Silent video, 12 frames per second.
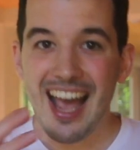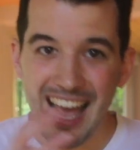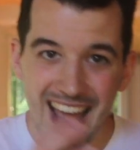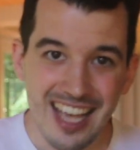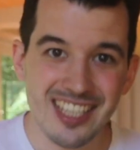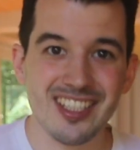
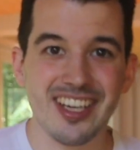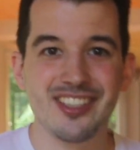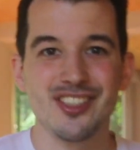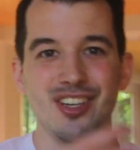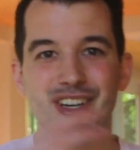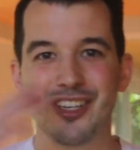As I
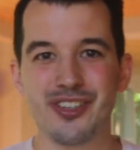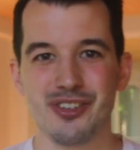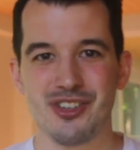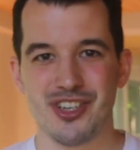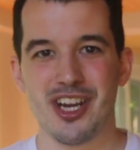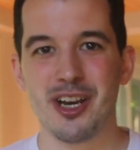started to
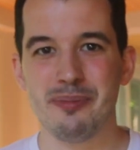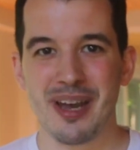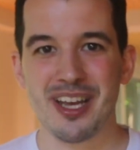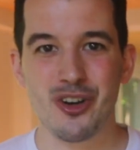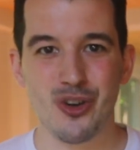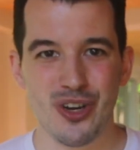share
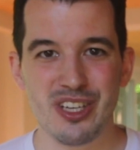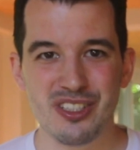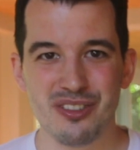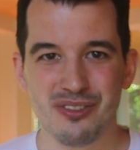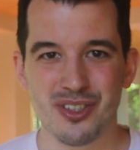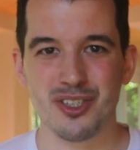my
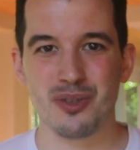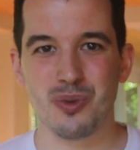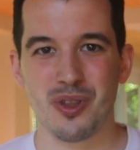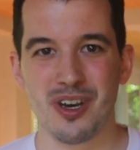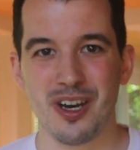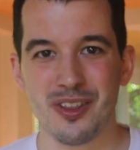crazy vision
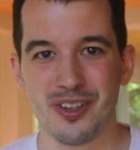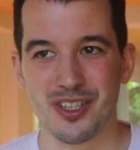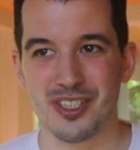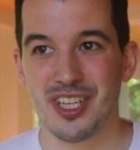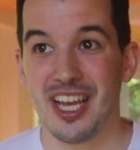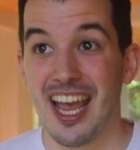with
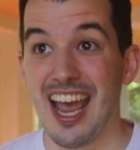others,